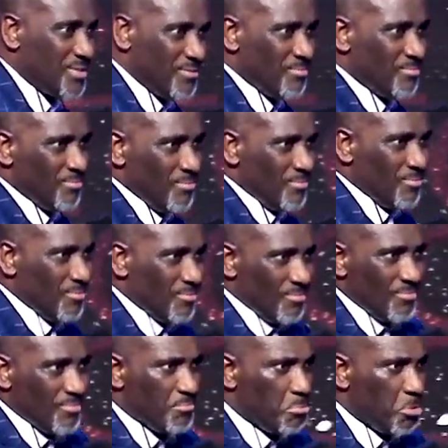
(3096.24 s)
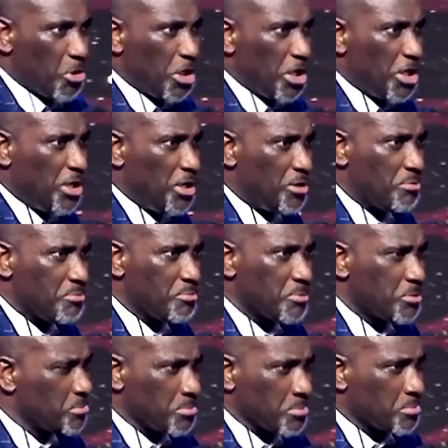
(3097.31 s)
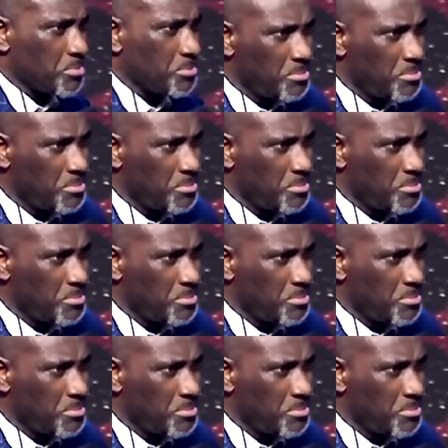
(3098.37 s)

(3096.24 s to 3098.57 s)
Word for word: now. I've not even scratched my surface.